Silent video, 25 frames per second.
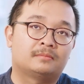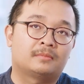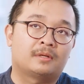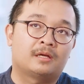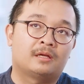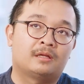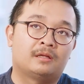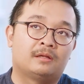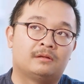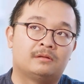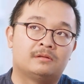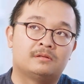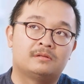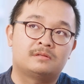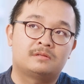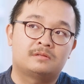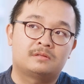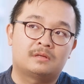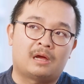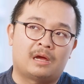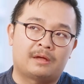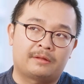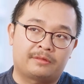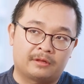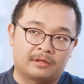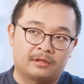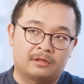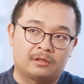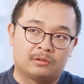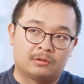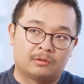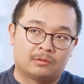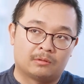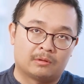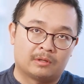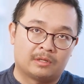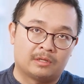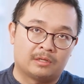And I think
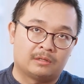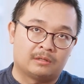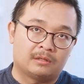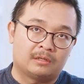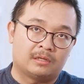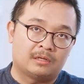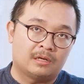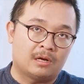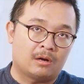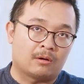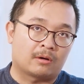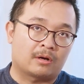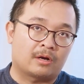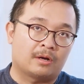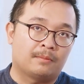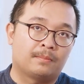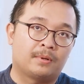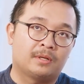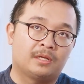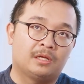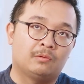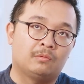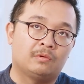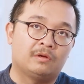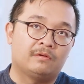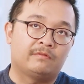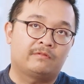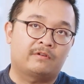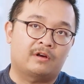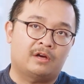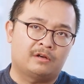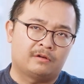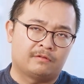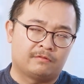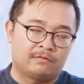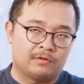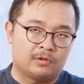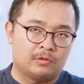in our company we've
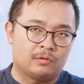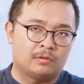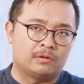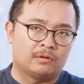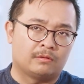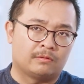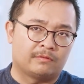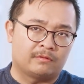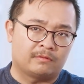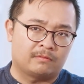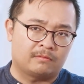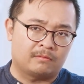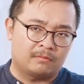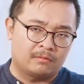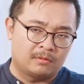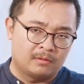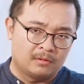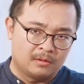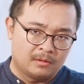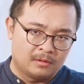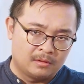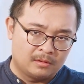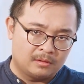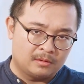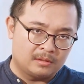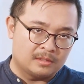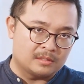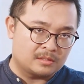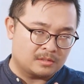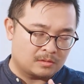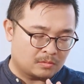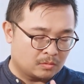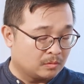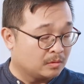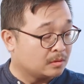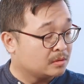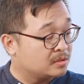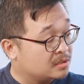kind of viewed this
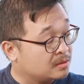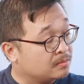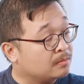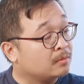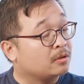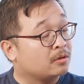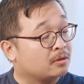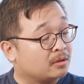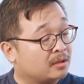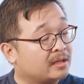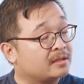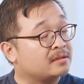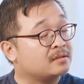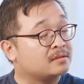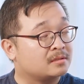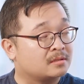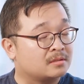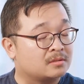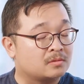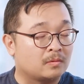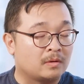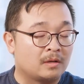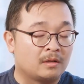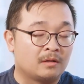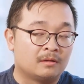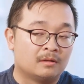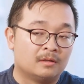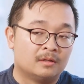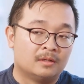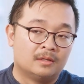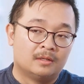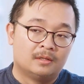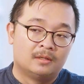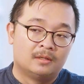through the similar lens as well.